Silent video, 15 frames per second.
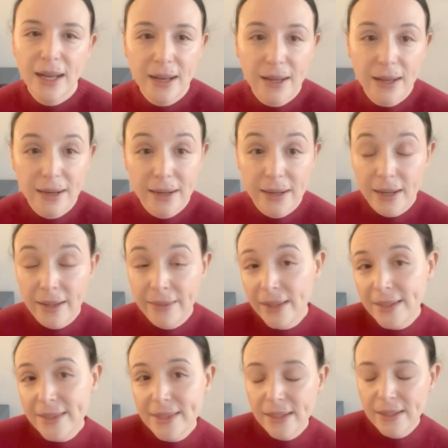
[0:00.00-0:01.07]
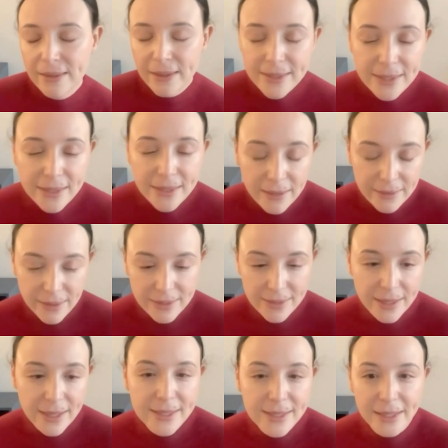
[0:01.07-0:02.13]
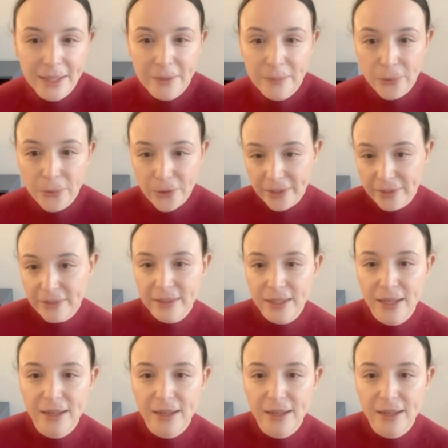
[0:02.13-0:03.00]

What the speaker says: And that's an excellent point.